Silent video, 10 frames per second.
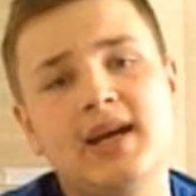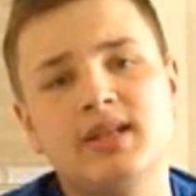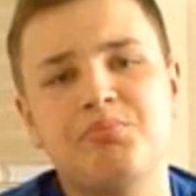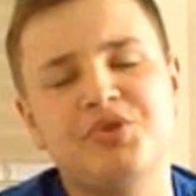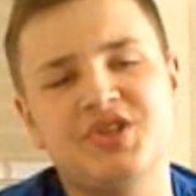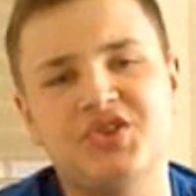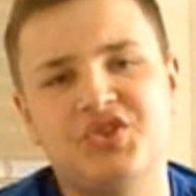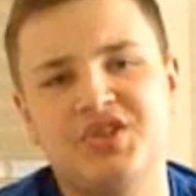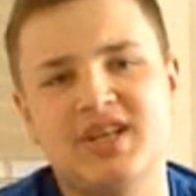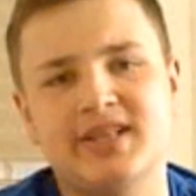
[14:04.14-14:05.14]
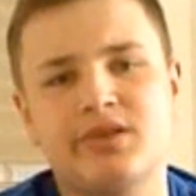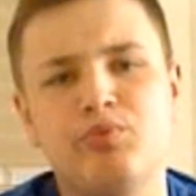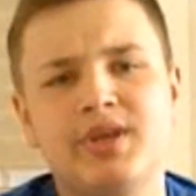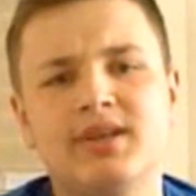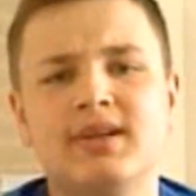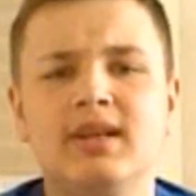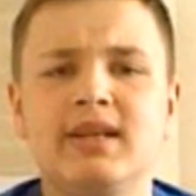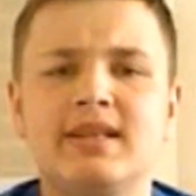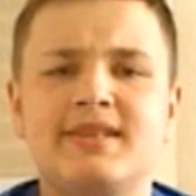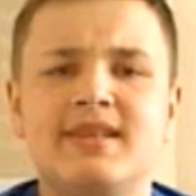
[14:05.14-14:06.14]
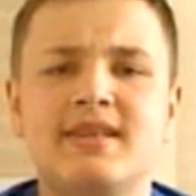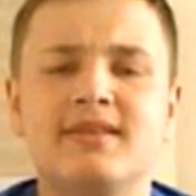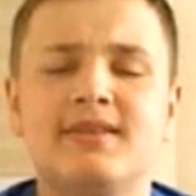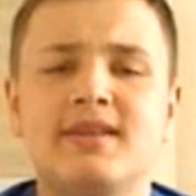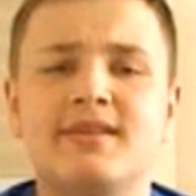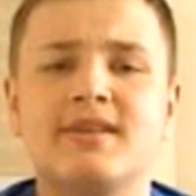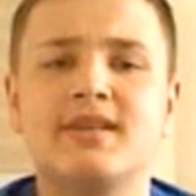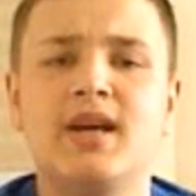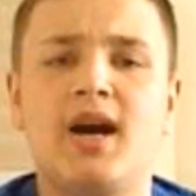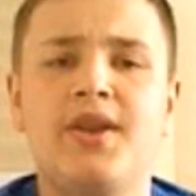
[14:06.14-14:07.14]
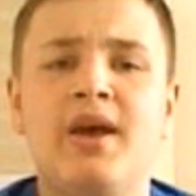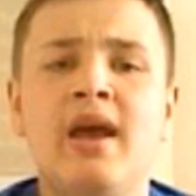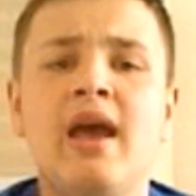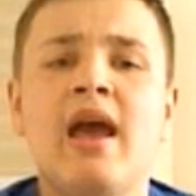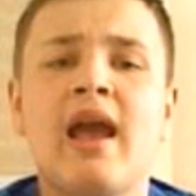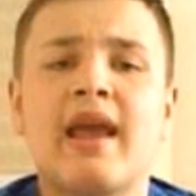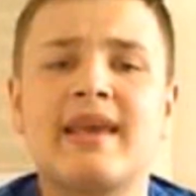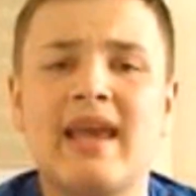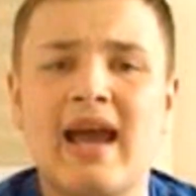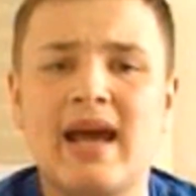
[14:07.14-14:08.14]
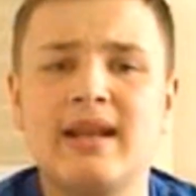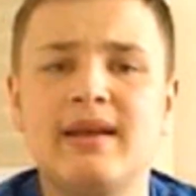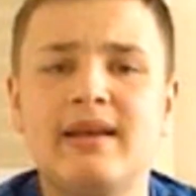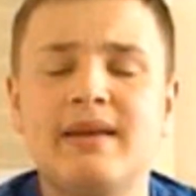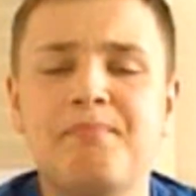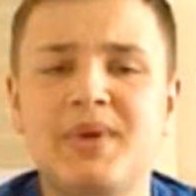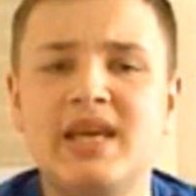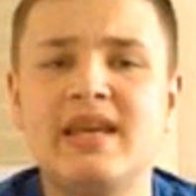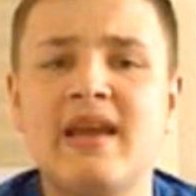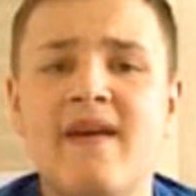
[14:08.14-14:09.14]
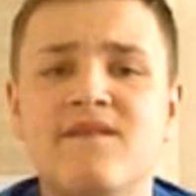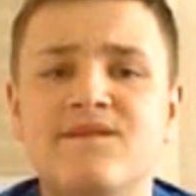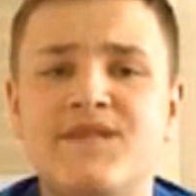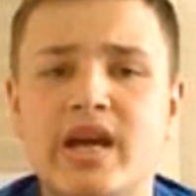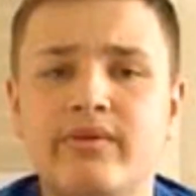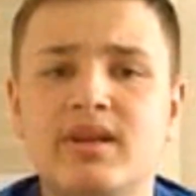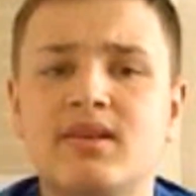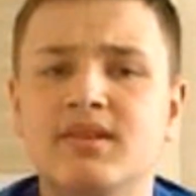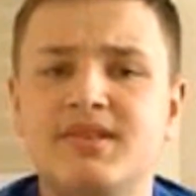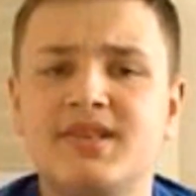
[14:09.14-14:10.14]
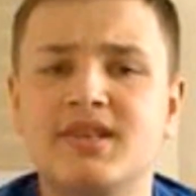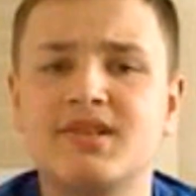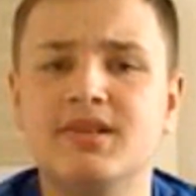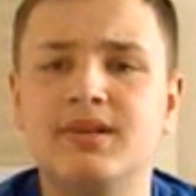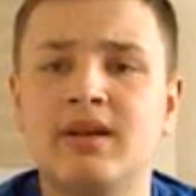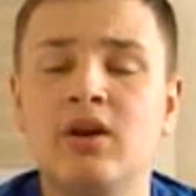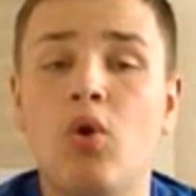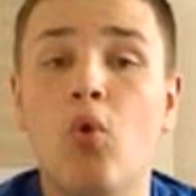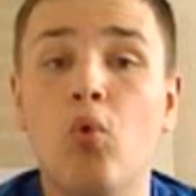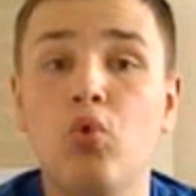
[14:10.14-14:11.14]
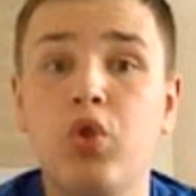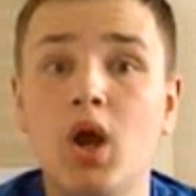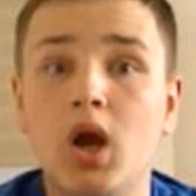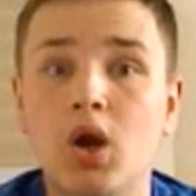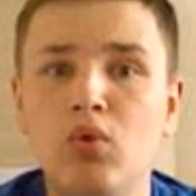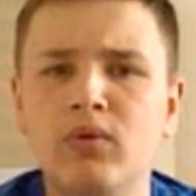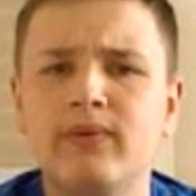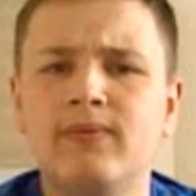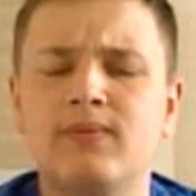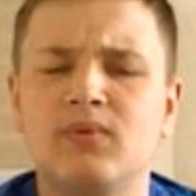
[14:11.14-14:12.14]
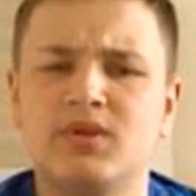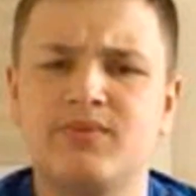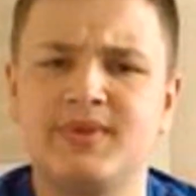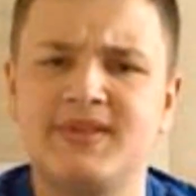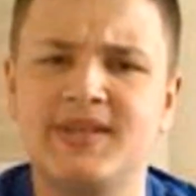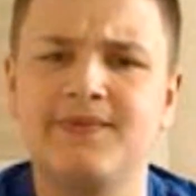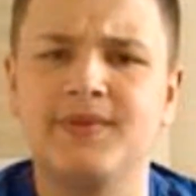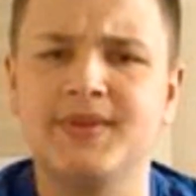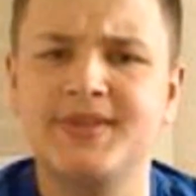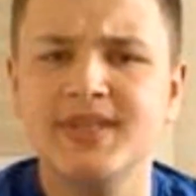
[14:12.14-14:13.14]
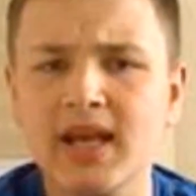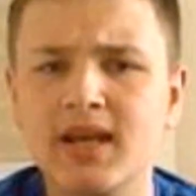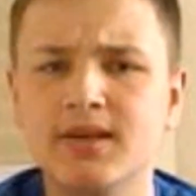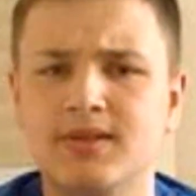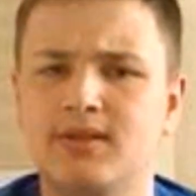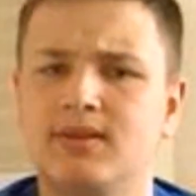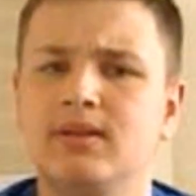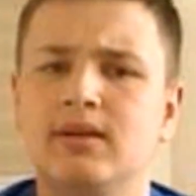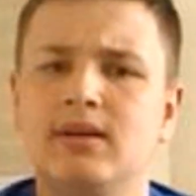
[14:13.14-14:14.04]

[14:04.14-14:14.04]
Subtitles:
and the precision test we can clearly see that this gun can be very consistent, although, as we've seen from the second